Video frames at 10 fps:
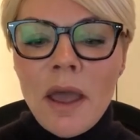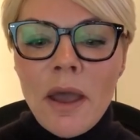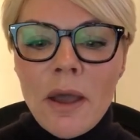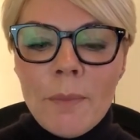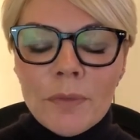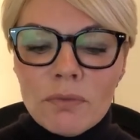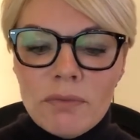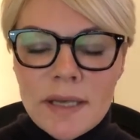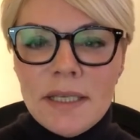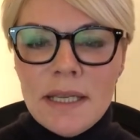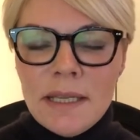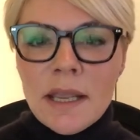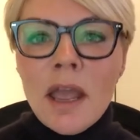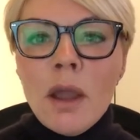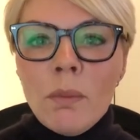um,
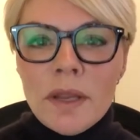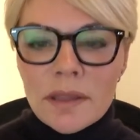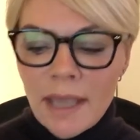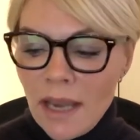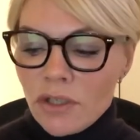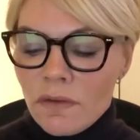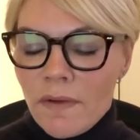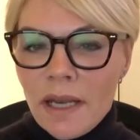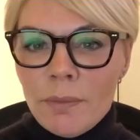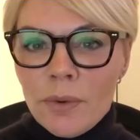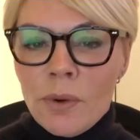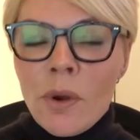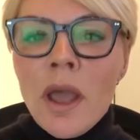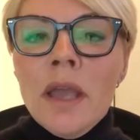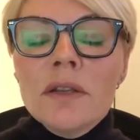ready with cash
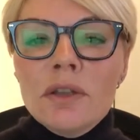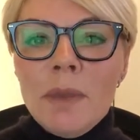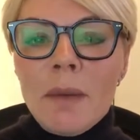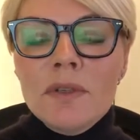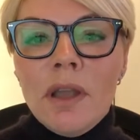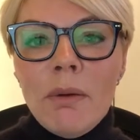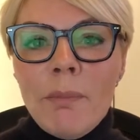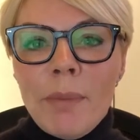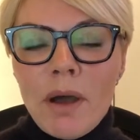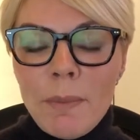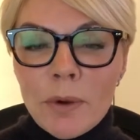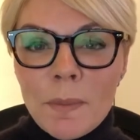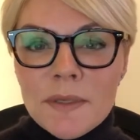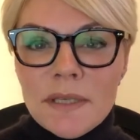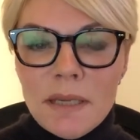available to be able to go and buy
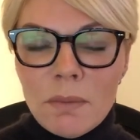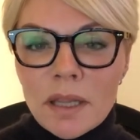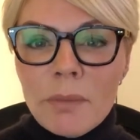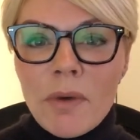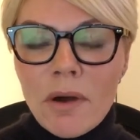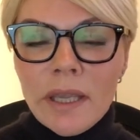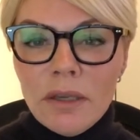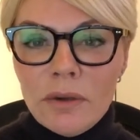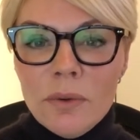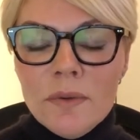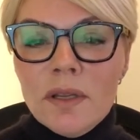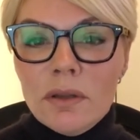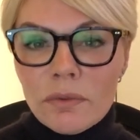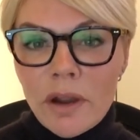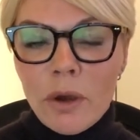property when the market calls
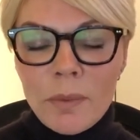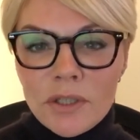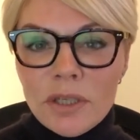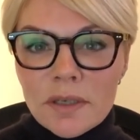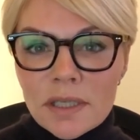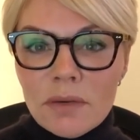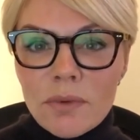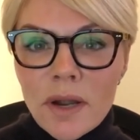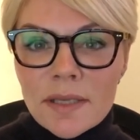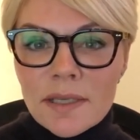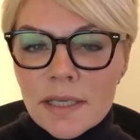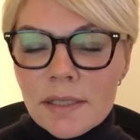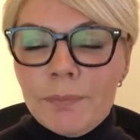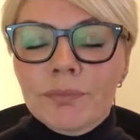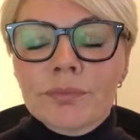and the right opportunity
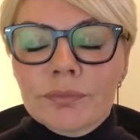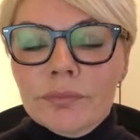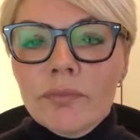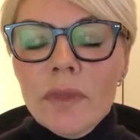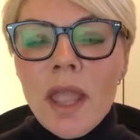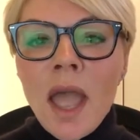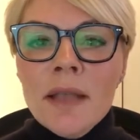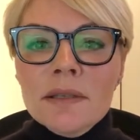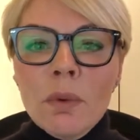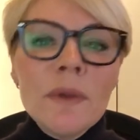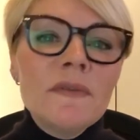arises. And so, what we've